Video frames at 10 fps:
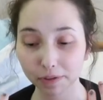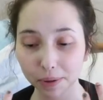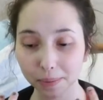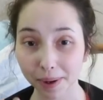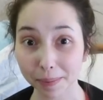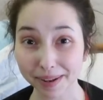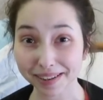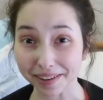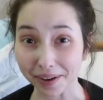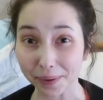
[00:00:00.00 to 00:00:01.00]
if you want me
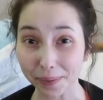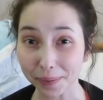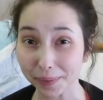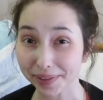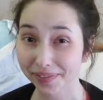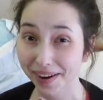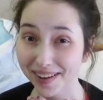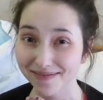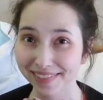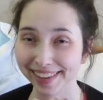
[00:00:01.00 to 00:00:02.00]
to know who it's from.